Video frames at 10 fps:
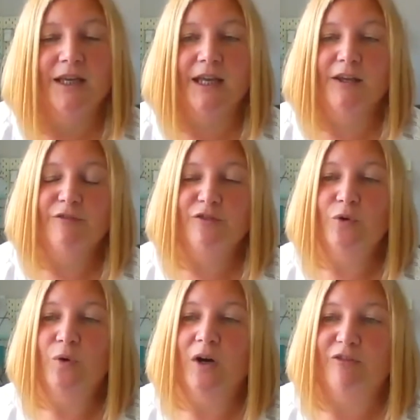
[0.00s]
If
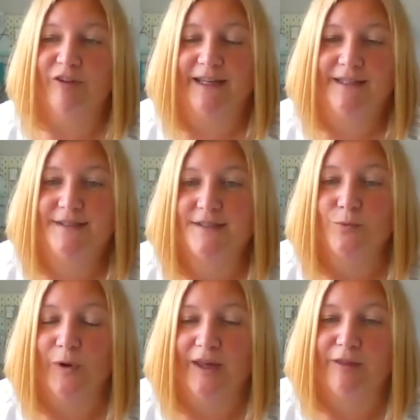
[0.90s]
you are faced
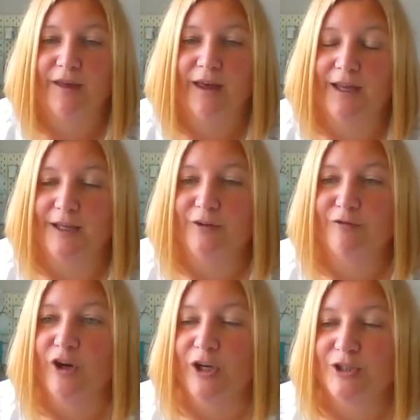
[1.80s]
with a
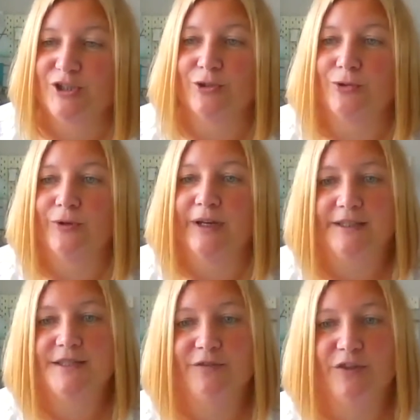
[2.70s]
virtual
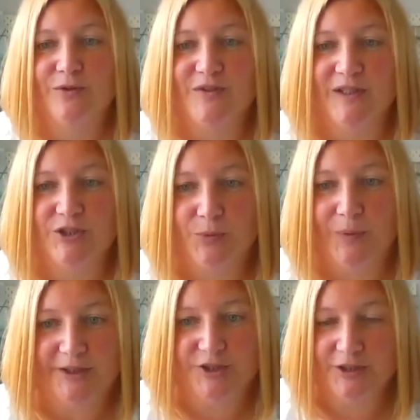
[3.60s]
interview
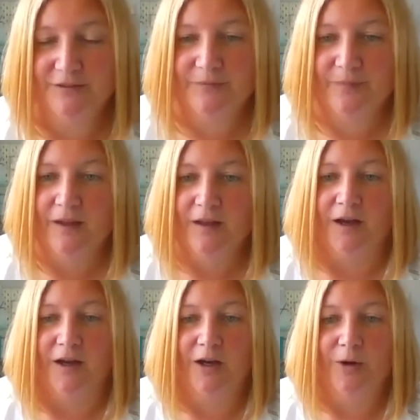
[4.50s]
situation,
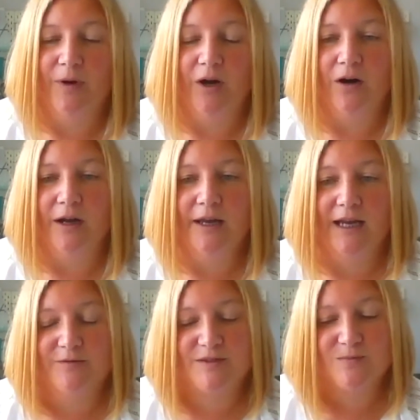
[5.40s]
I
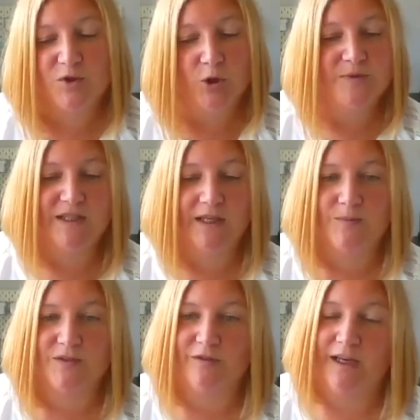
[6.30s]
have some top
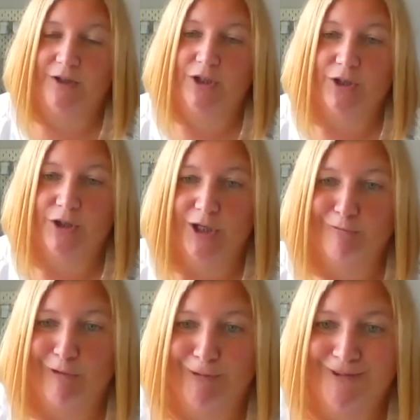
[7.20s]
tips of how you can go
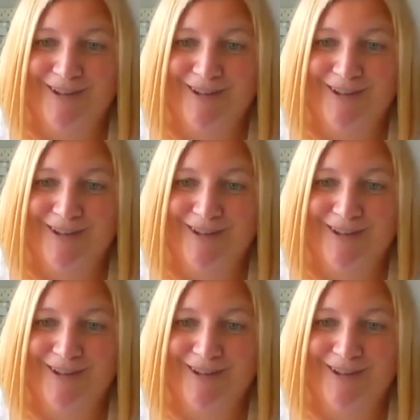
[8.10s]
wrong.